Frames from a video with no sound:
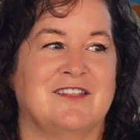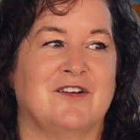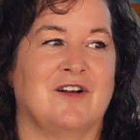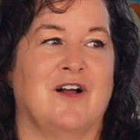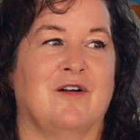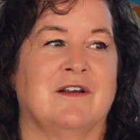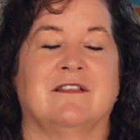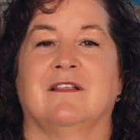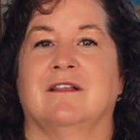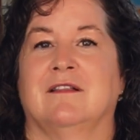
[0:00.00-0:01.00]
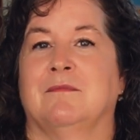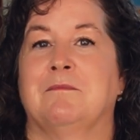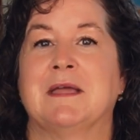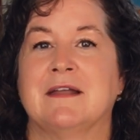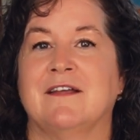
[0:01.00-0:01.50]
that are
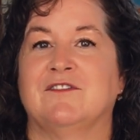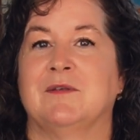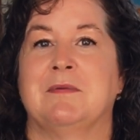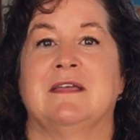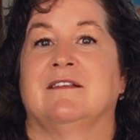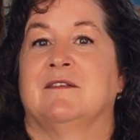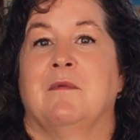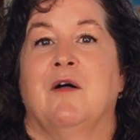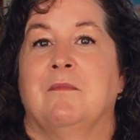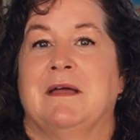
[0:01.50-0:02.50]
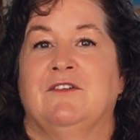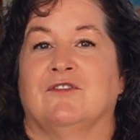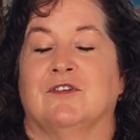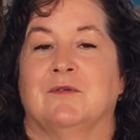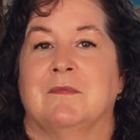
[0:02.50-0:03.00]
big enough to be a small
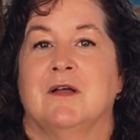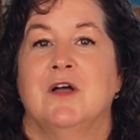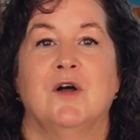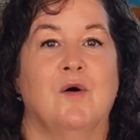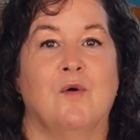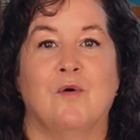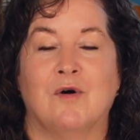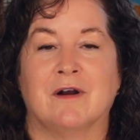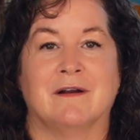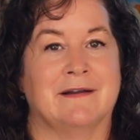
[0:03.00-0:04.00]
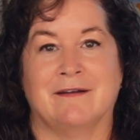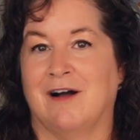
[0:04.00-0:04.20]
bedroom or an